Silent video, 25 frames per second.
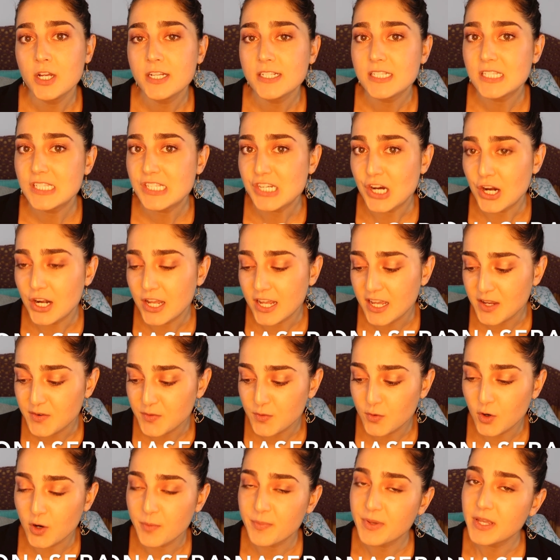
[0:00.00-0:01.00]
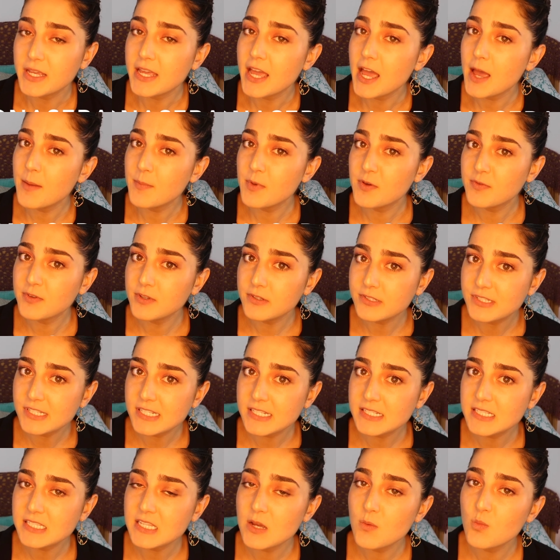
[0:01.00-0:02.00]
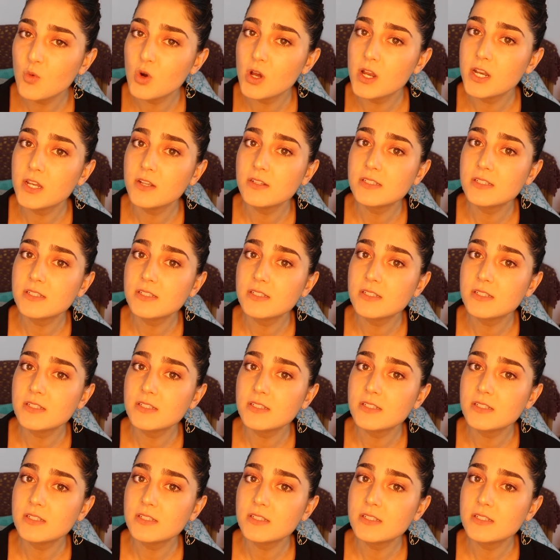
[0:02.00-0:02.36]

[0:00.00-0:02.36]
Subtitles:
Starting at 4 p.m. if you see someone,